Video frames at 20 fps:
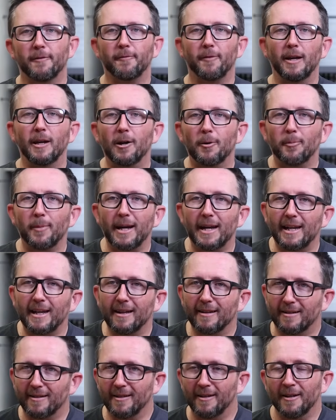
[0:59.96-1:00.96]
of
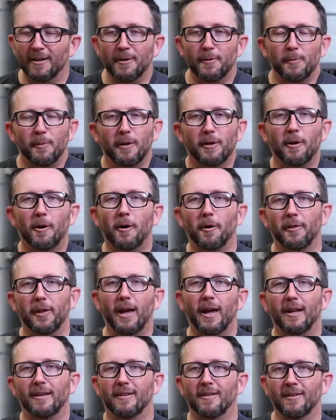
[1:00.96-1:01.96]
intermediate, we call
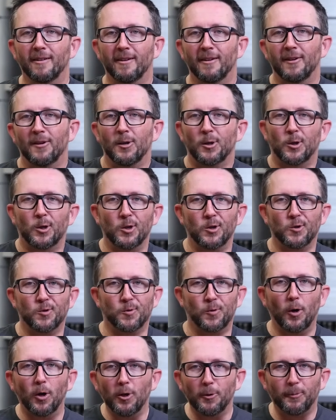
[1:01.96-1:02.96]
that
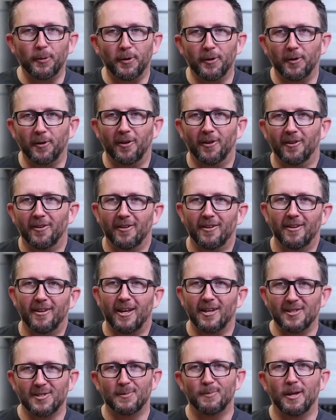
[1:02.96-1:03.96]
controllable
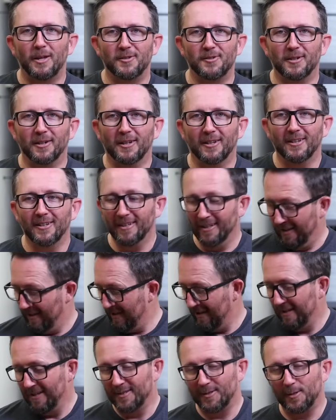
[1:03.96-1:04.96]
asymmetric.
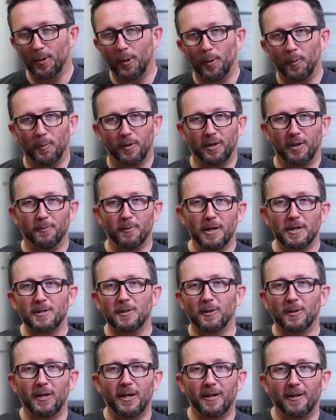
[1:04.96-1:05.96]
So with the
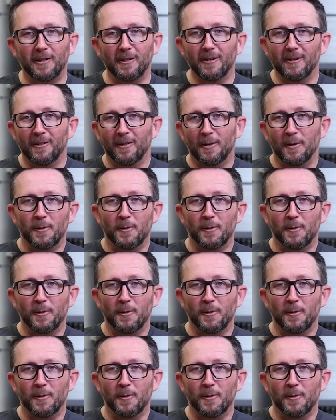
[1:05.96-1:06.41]
original hitter